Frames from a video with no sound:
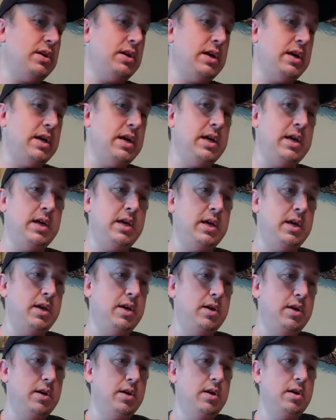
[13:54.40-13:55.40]

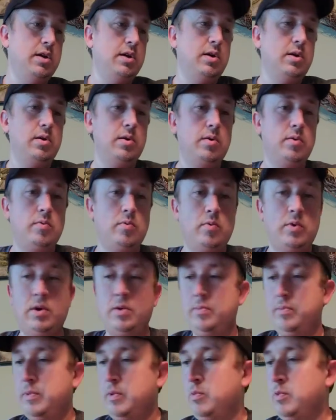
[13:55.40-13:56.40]
a
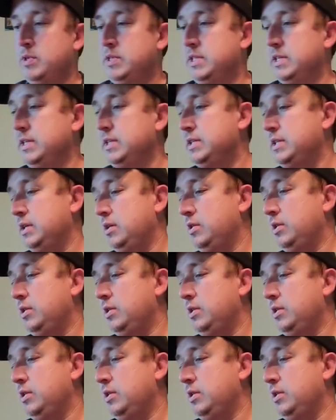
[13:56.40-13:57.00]
160,